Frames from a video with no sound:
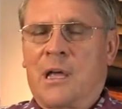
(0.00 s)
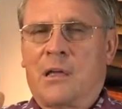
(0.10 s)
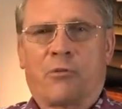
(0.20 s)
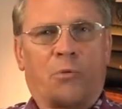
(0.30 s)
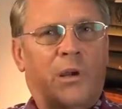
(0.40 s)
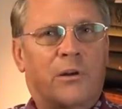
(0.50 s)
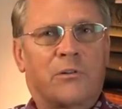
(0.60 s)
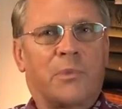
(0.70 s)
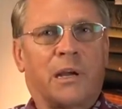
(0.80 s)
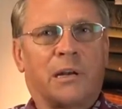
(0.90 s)
and
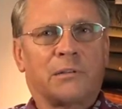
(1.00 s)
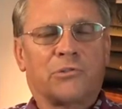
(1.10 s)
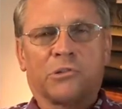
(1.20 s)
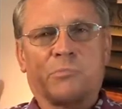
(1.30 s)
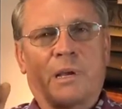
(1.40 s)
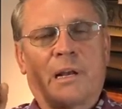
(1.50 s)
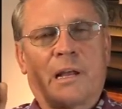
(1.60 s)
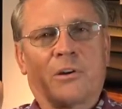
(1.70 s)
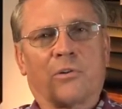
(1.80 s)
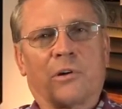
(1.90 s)
300 men just made a
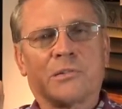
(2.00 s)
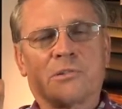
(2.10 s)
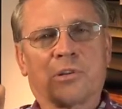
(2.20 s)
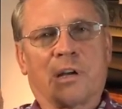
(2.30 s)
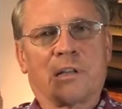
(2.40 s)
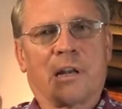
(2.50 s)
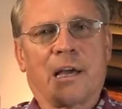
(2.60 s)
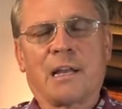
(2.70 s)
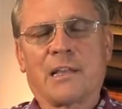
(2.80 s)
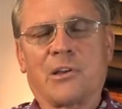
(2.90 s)
lot of noise and shined the
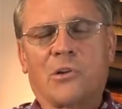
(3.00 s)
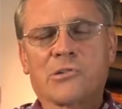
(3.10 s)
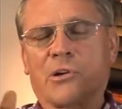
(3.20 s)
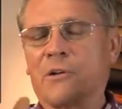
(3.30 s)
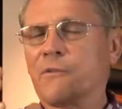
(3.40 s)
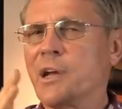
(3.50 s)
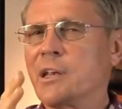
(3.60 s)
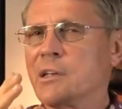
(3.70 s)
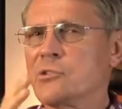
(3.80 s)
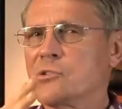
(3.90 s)
light, and they all started
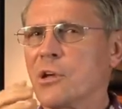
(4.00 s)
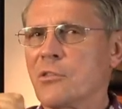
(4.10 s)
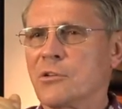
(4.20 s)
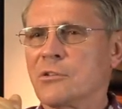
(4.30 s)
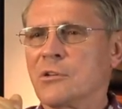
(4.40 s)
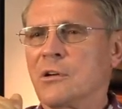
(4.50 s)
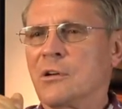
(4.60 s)
fighting each other,